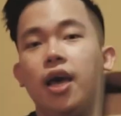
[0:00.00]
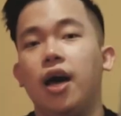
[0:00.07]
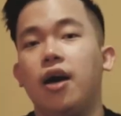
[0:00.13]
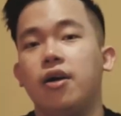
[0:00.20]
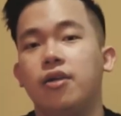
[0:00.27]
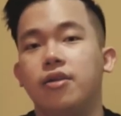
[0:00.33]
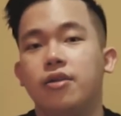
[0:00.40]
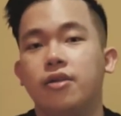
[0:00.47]

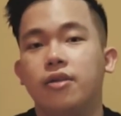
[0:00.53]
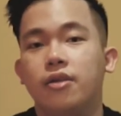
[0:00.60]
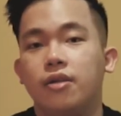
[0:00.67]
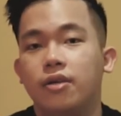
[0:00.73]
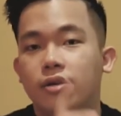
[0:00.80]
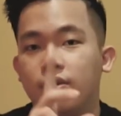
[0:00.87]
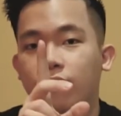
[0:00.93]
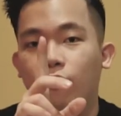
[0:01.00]
yeah,
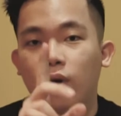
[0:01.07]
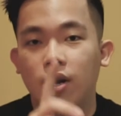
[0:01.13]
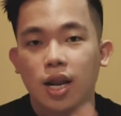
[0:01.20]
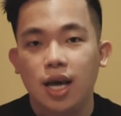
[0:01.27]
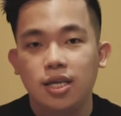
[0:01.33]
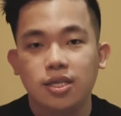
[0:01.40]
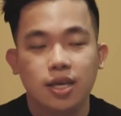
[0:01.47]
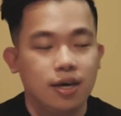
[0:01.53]
one
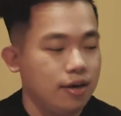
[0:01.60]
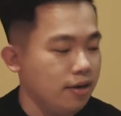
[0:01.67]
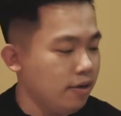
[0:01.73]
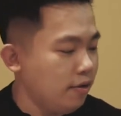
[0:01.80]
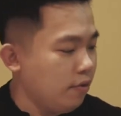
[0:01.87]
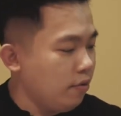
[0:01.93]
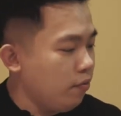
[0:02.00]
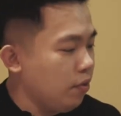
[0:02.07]
last thing,
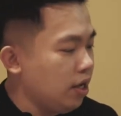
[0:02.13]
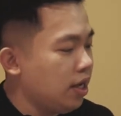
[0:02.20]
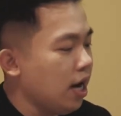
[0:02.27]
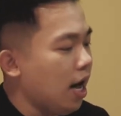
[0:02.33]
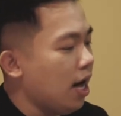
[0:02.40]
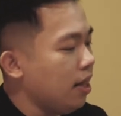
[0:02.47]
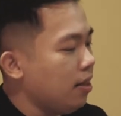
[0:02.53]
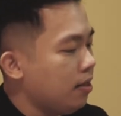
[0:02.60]
we
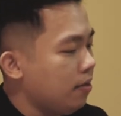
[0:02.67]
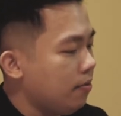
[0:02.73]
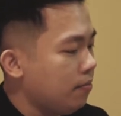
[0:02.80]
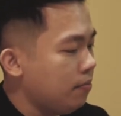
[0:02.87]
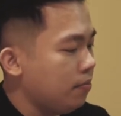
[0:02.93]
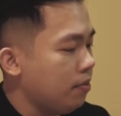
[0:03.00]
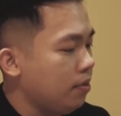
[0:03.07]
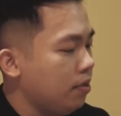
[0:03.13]
got
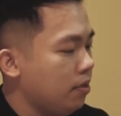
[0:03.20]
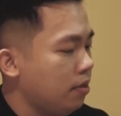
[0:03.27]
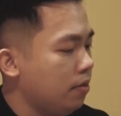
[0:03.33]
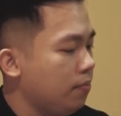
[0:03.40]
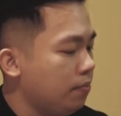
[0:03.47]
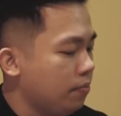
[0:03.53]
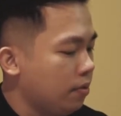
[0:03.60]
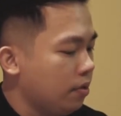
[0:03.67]

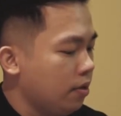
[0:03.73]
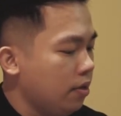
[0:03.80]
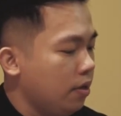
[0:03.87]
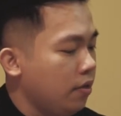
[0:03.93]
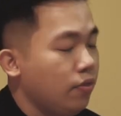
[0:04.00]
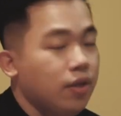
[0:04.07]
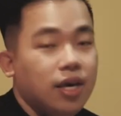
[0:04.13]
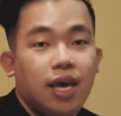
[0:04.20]

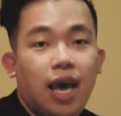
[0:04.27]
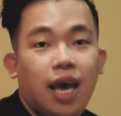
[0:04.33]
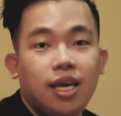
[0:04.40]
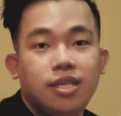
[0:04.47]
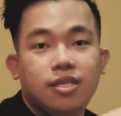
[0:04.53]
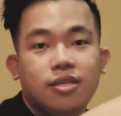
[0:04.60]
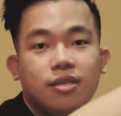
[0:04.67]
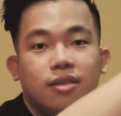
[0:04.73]
the
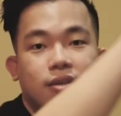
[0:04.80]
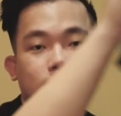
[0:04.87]
case.